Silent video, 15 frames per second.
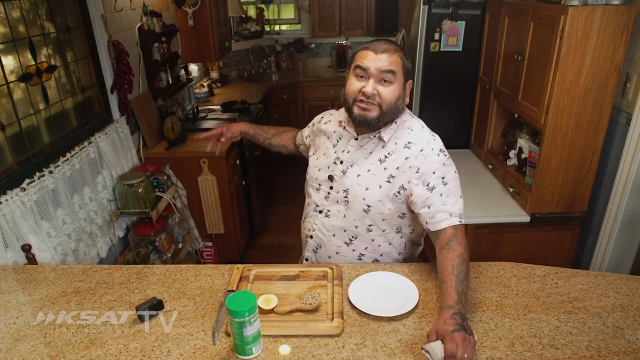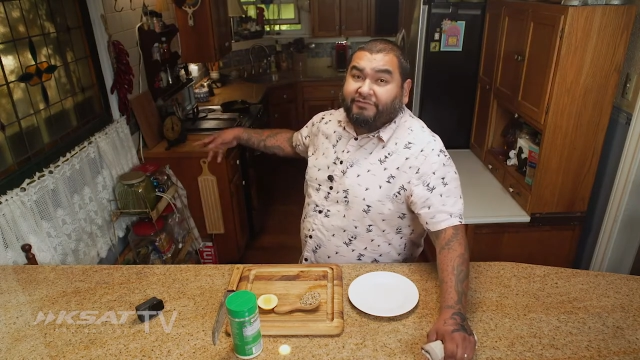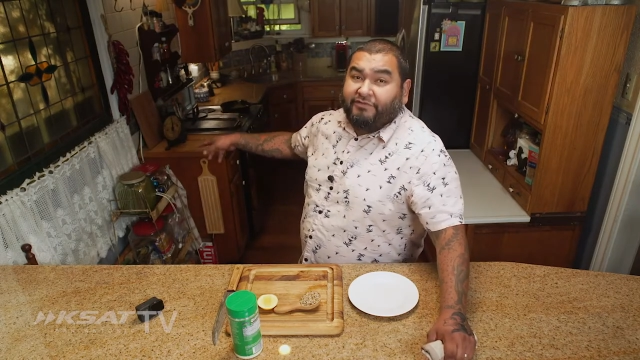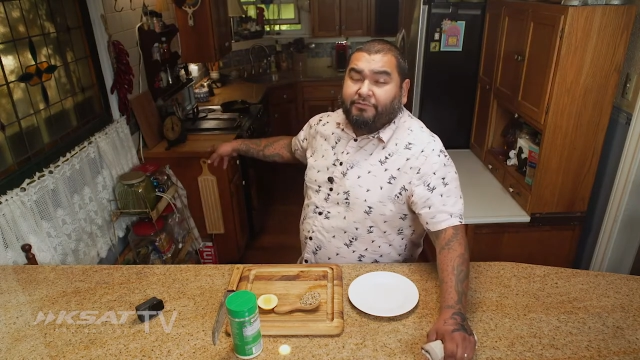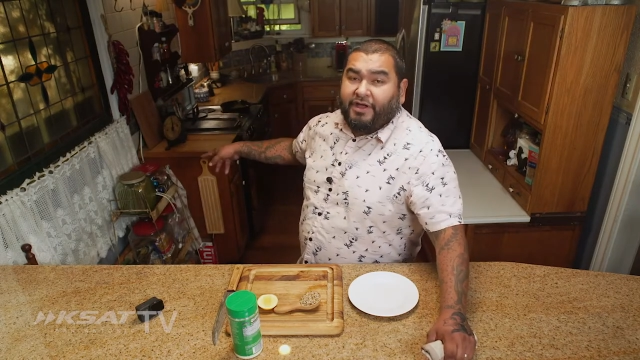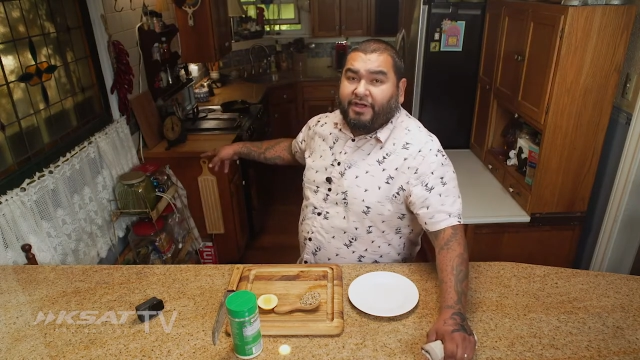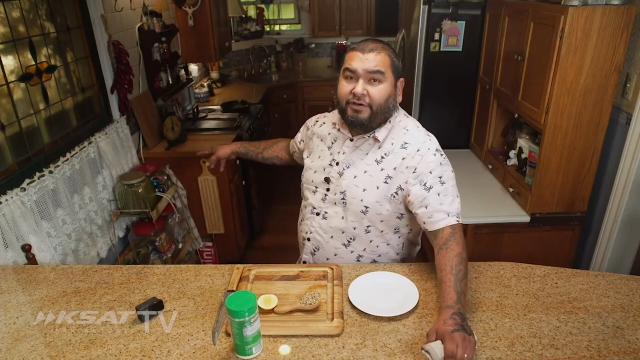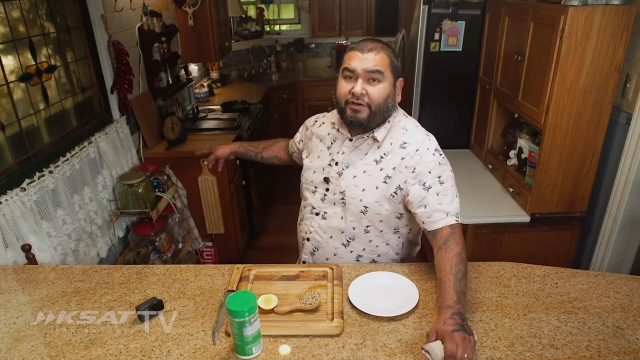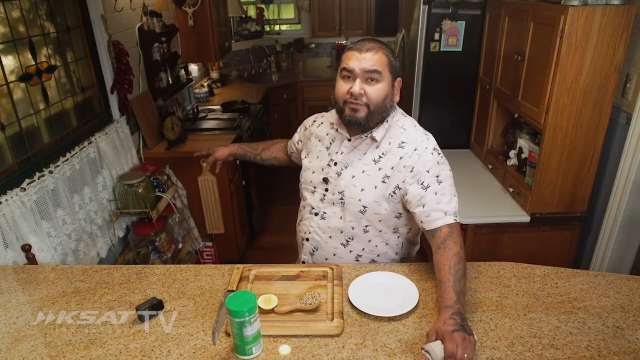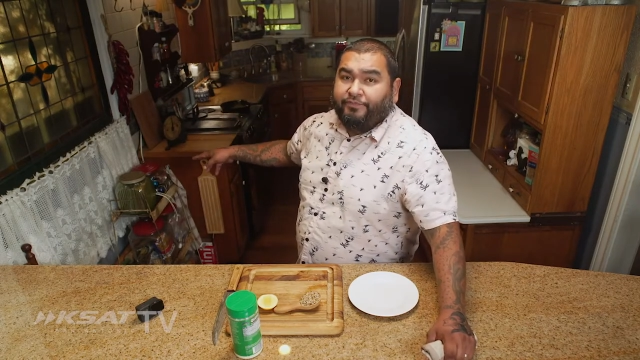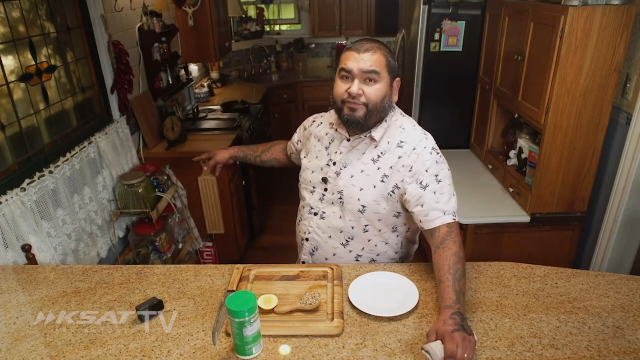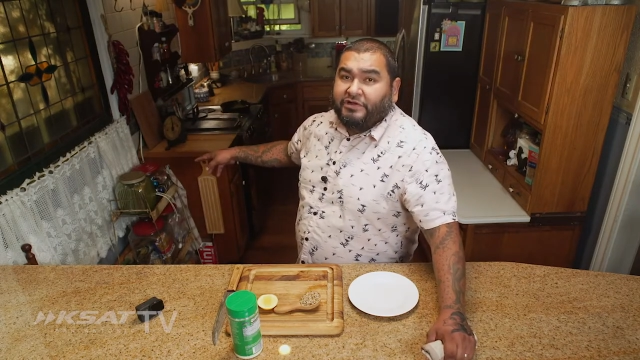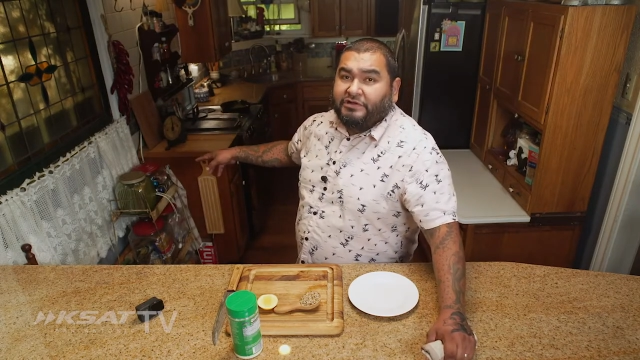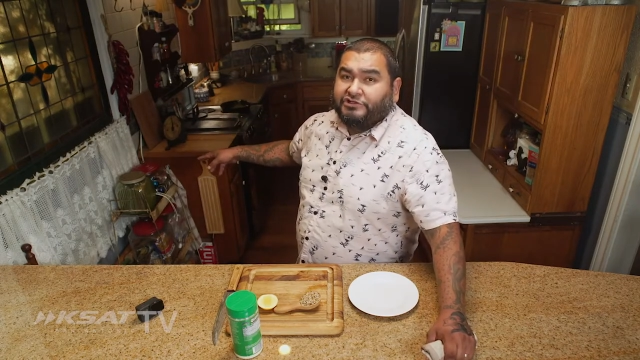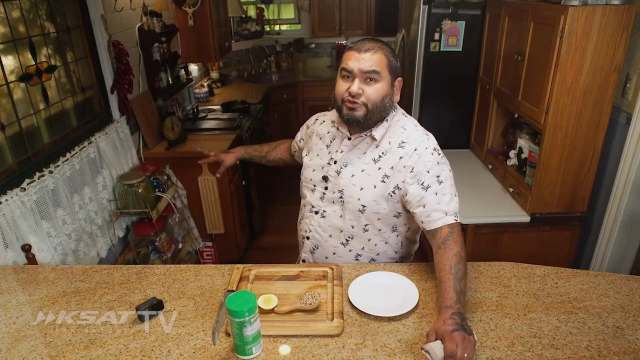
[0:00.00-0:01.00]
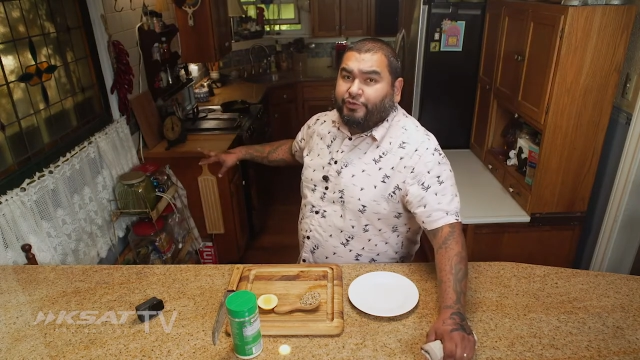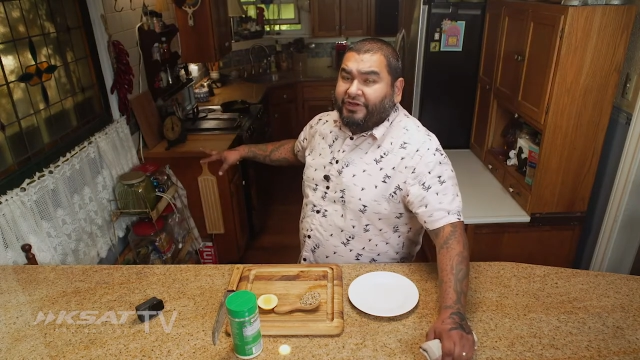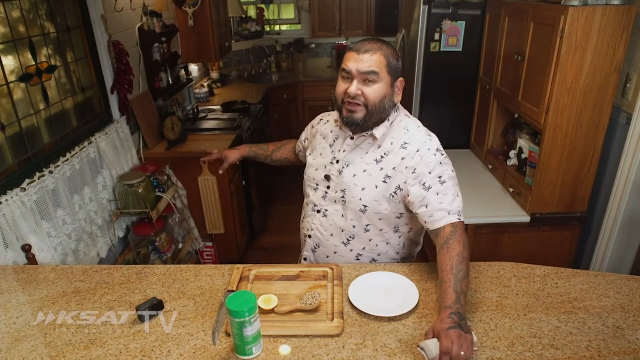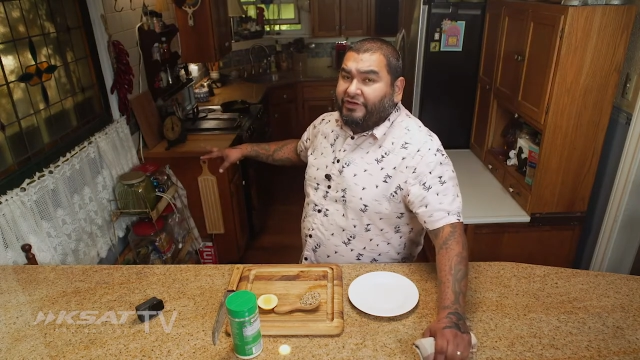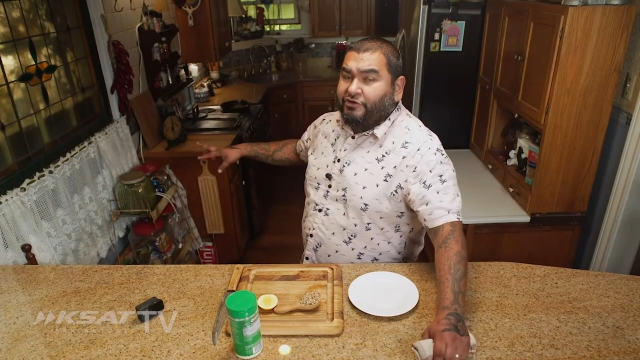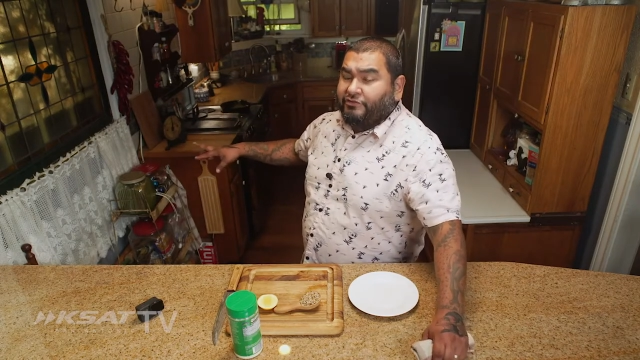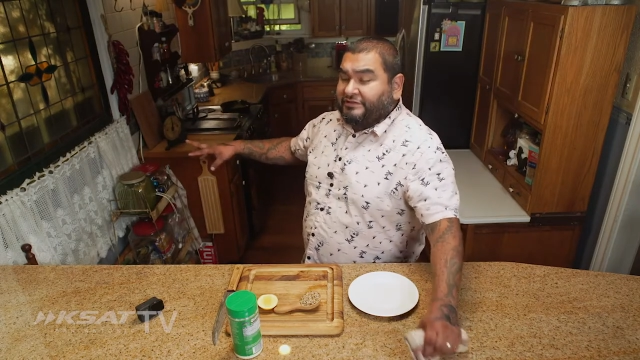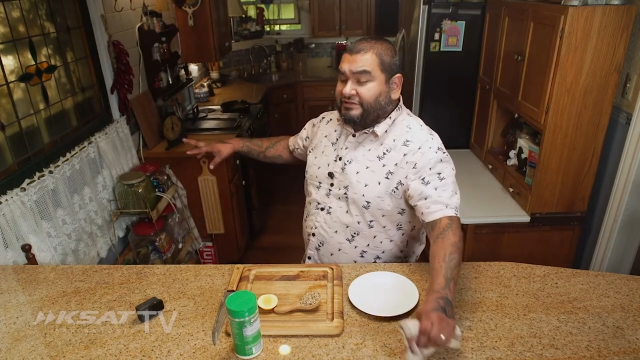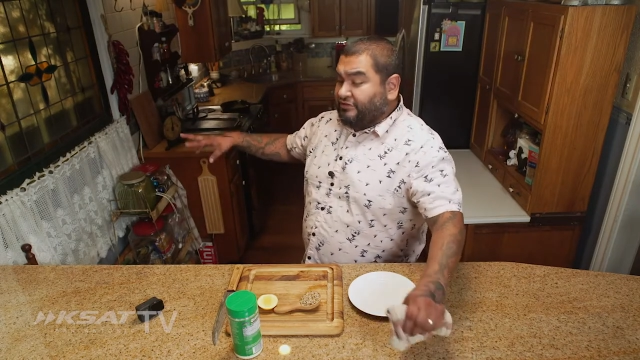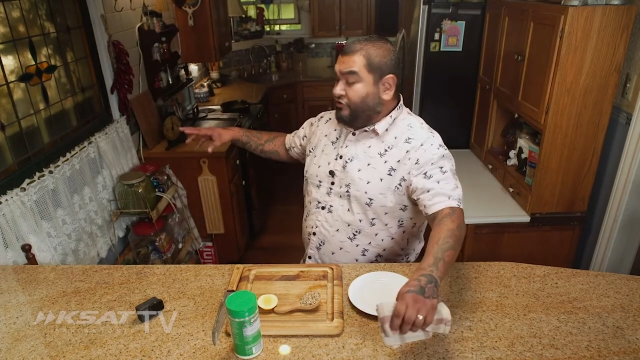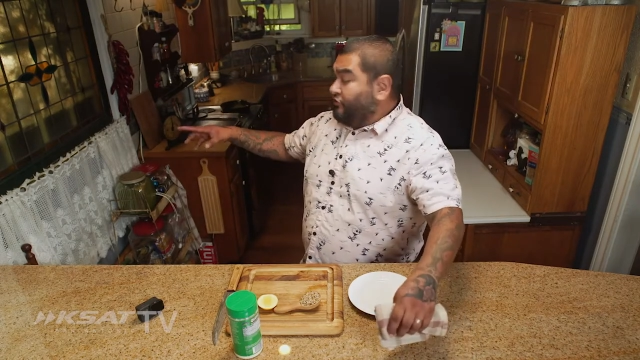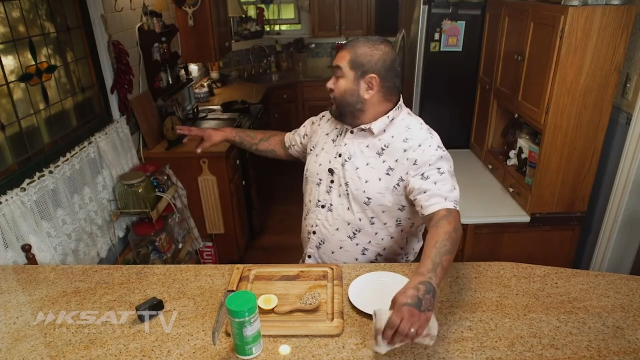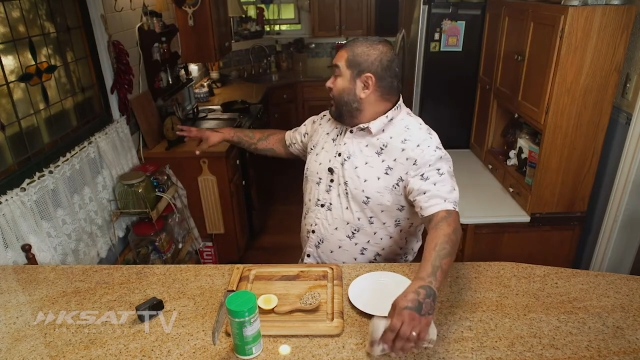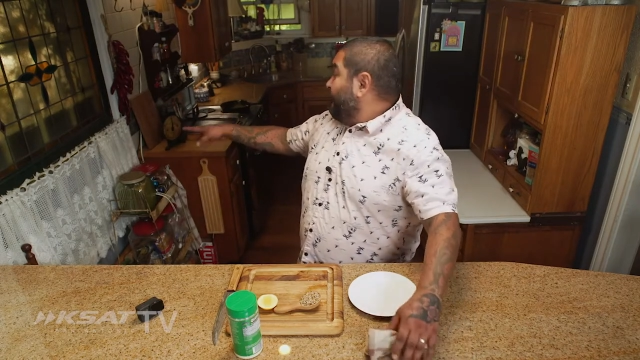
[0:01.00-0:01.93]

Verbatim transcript: even better. So what you can do is cook